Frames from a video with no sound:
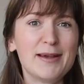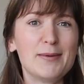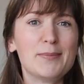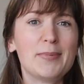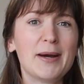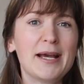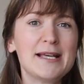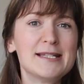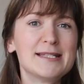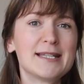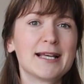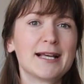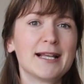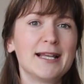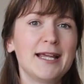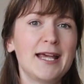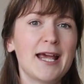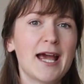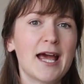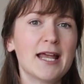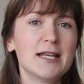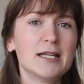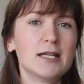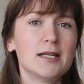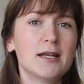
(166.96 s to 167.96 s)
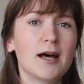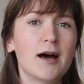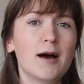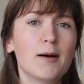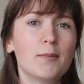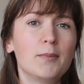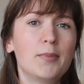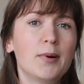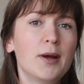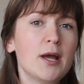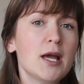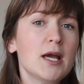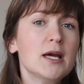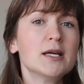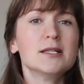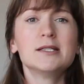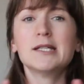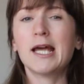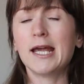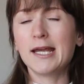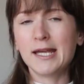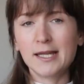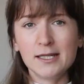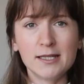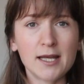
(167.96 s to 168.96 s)
We basically ended up
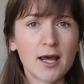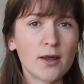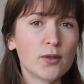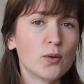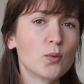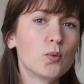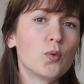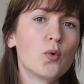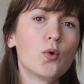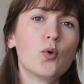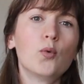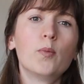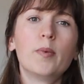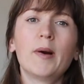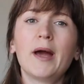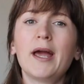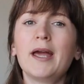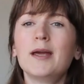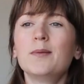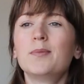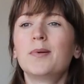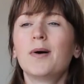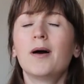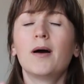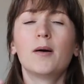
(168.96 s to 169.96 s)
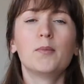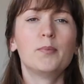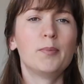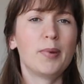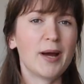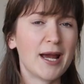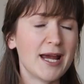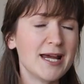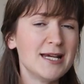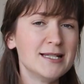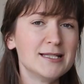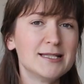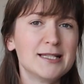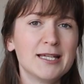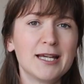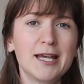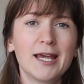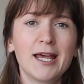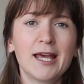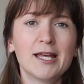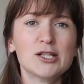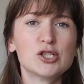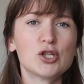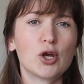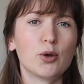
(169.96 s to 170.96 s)
taking down the wallpaper, painting
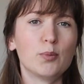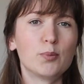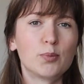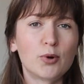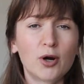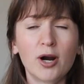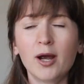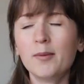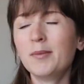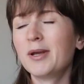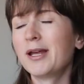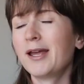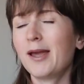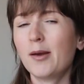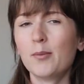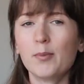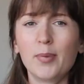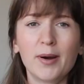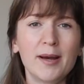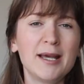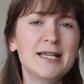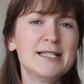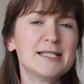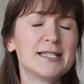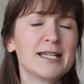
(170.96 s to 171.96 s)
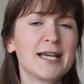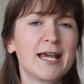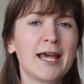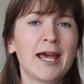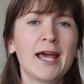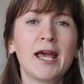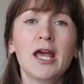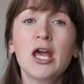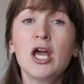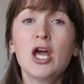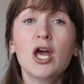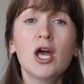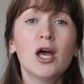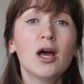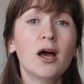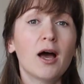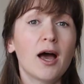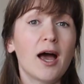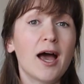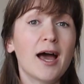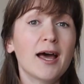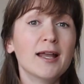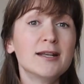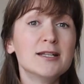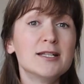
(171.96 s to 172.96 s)
it, so priming it, painting it.
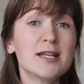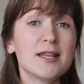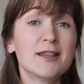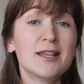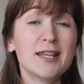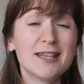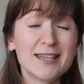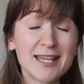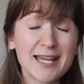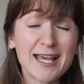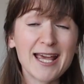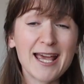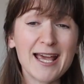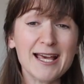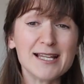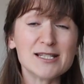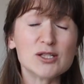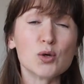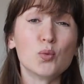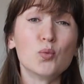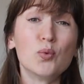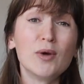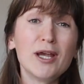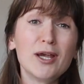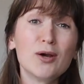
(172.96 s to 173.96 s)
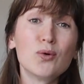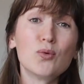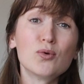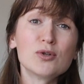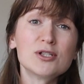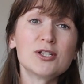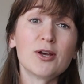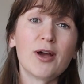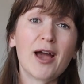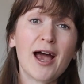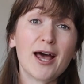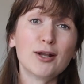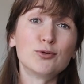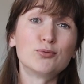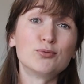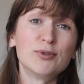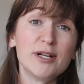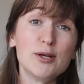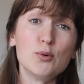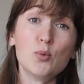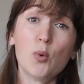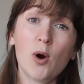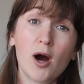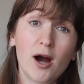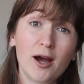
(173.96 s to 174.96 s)
And the thing is, we also had
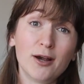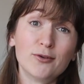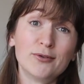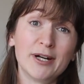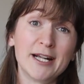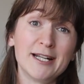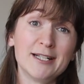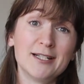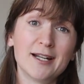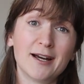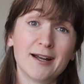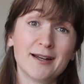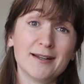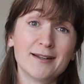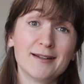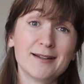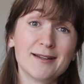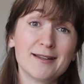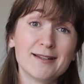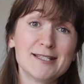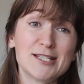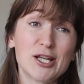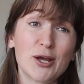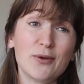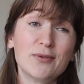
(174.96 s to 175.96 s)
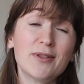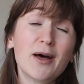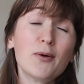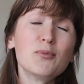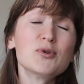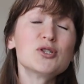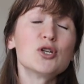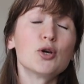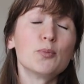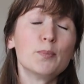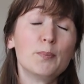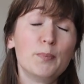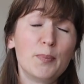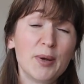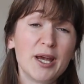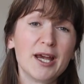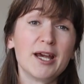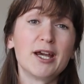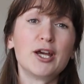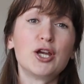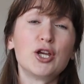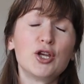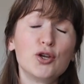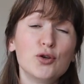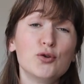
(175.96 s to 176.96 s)
rewiring done. So that was a
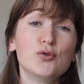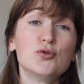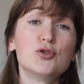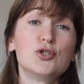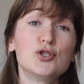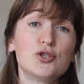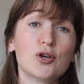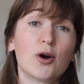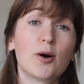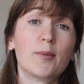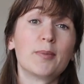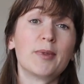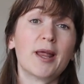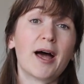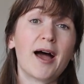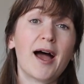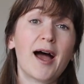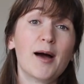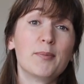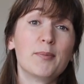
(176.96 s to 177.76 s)
big, huge job that